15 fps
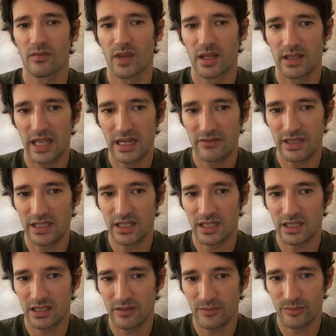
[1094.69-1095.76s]
Then
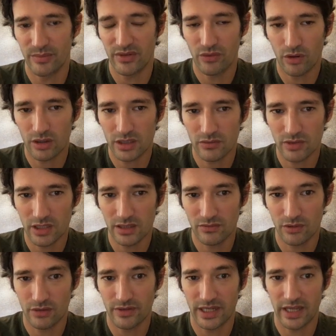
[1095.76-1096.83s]
before the World
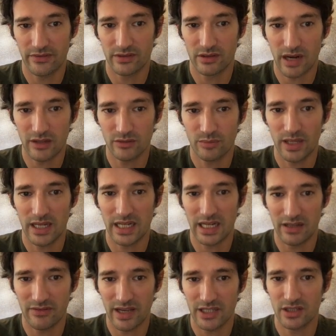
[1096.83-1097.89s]
War, we have ground plan,
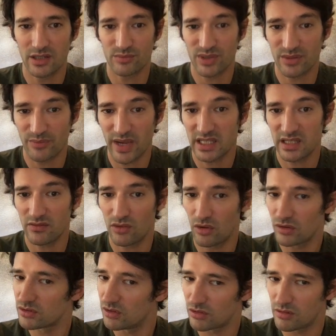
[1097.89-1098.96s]
elevation, and perspective,
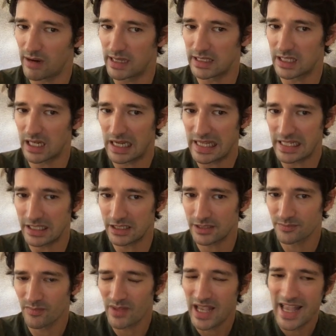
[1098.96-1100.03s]
also quite clear.
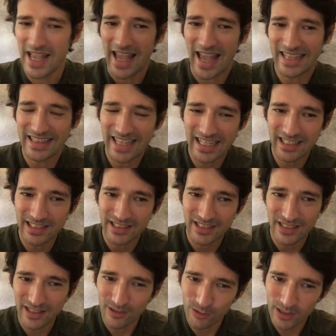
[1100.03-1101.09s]
And then
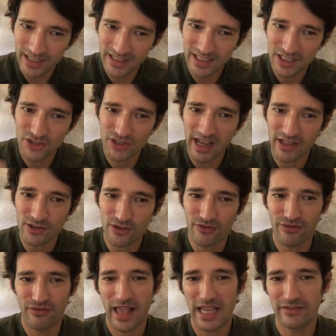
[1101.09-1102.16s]
look at the change of
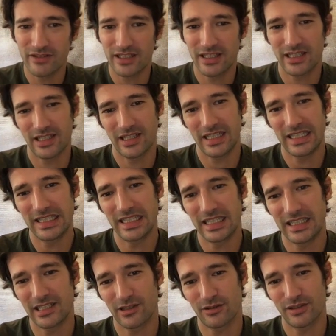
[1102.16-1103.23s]
flavor in
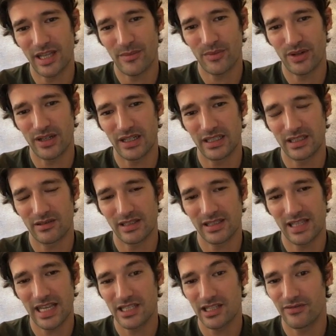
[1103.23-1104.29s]
the contemporary
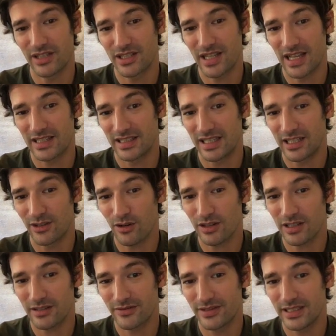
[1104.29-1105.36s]
translation, which says
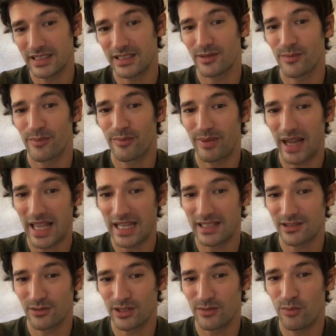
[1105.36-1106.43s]
iconography, plan.
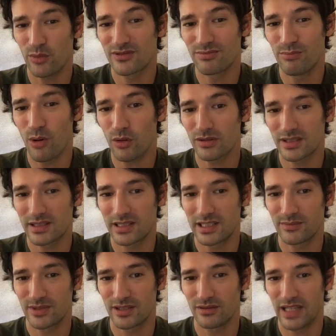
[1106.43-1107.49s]
So it puts both
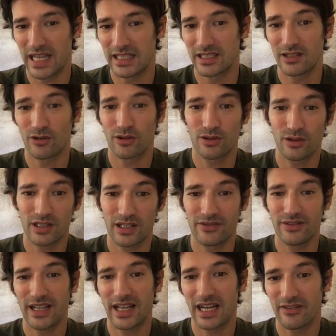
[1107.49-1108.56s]
terms together,
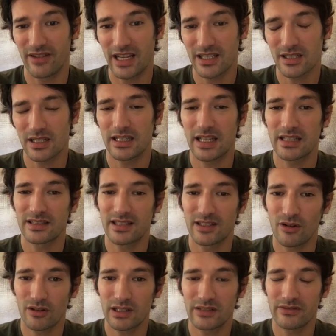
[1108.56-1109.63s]
orthography, elevation, and then
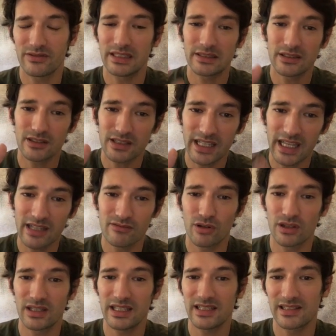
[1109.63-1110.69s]
scenography. Okay,
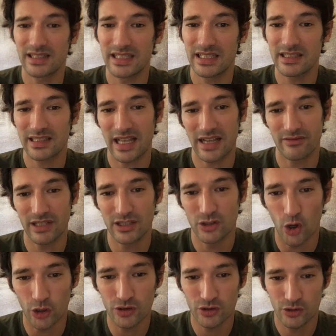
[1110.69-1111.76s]
what this is, we
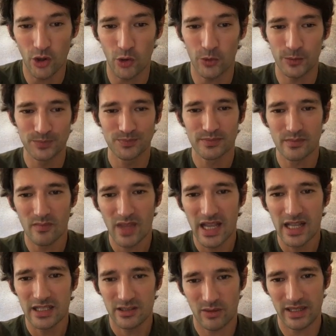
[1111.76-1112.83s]
don't know.
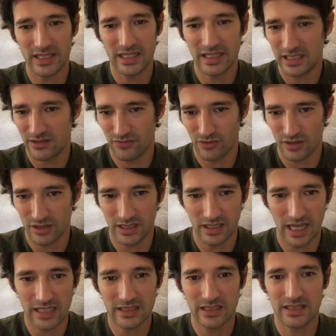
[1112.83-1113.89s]
So I did this for the
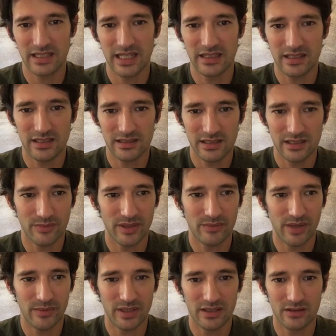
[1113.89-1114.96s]
other sentences, but
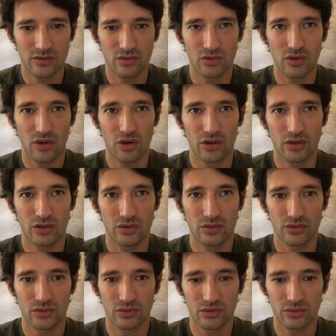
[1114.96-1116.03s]
maybe it's too long
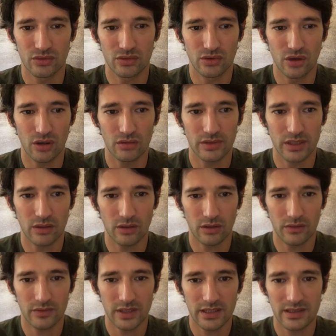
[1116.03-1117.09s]
to go with all
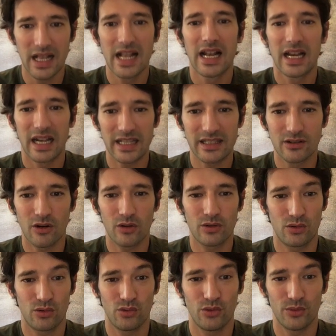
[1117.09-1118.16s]
of this. Let's go
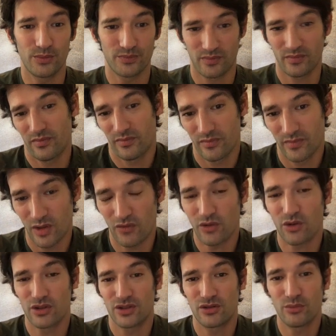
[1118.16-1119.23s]
to, of
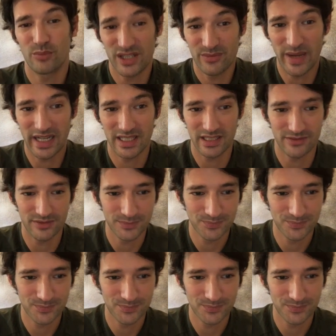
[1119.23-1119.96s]
course, to perspective.